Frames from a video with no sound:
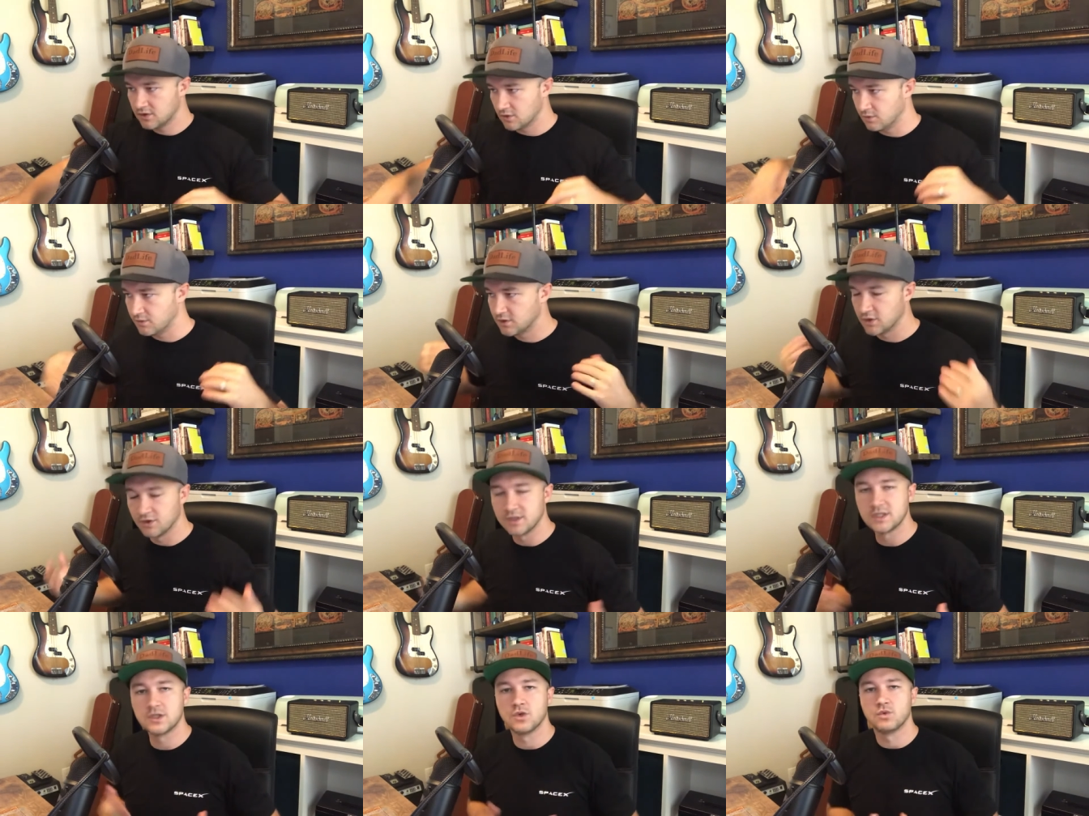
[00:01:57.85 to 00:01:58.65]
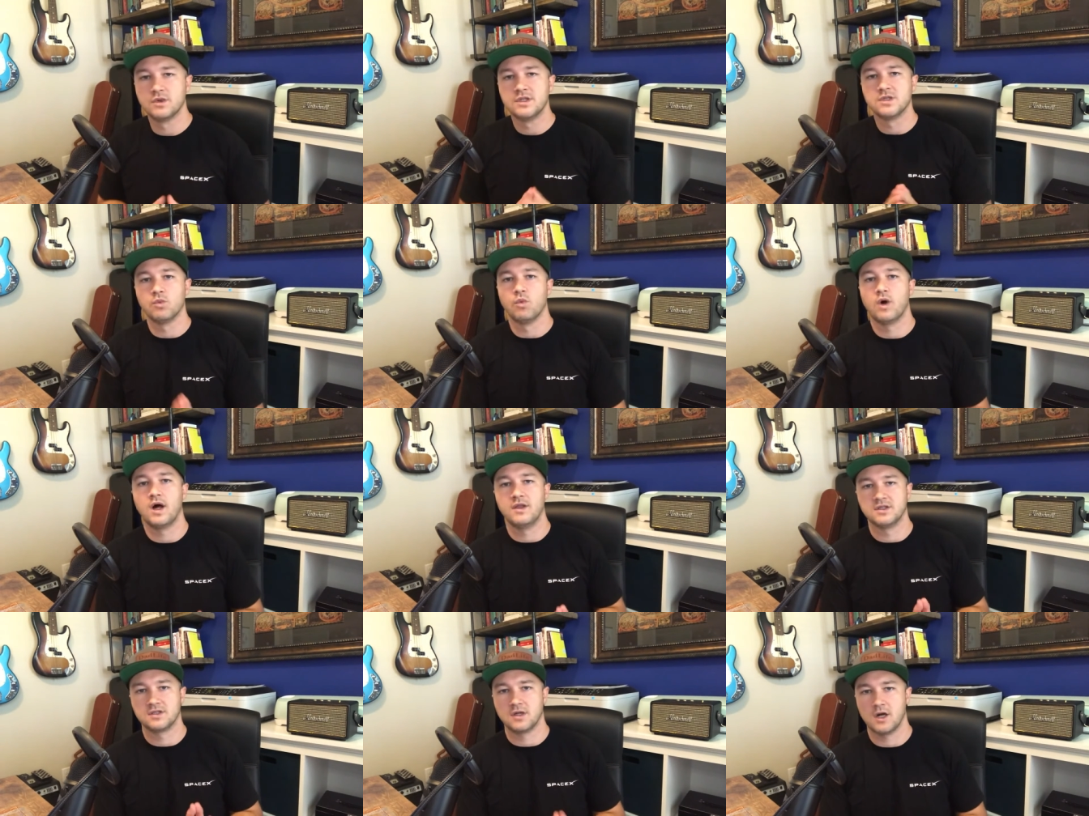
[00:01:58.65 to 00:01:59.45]
So, so this is the reason
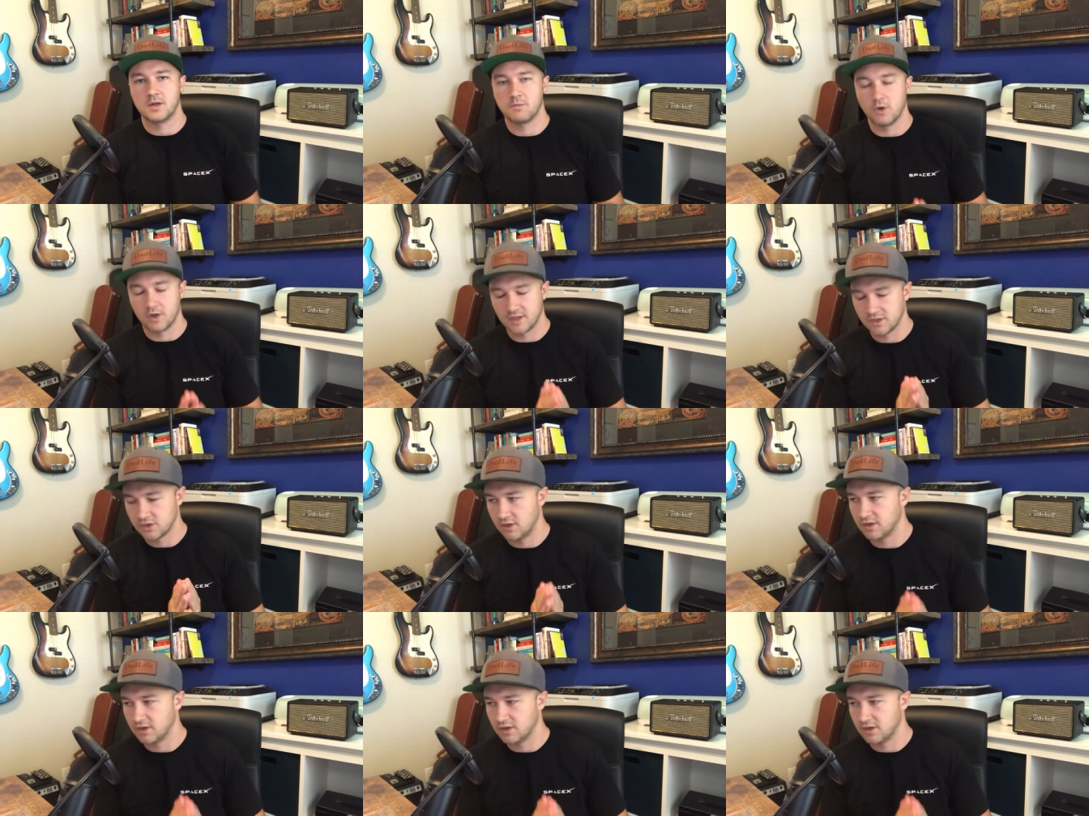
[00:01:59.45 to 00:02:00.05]
why the stock market